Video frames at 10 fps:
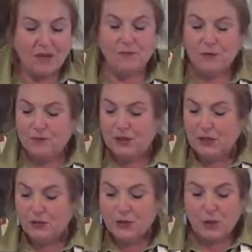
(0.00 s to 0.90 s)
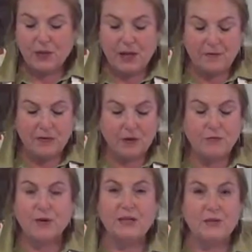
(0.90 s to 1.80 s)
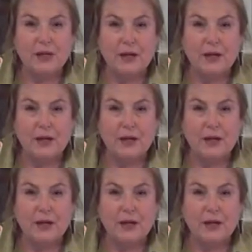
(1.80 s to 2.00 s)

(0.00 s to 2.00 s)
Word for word: If you feel you don't have enough dressing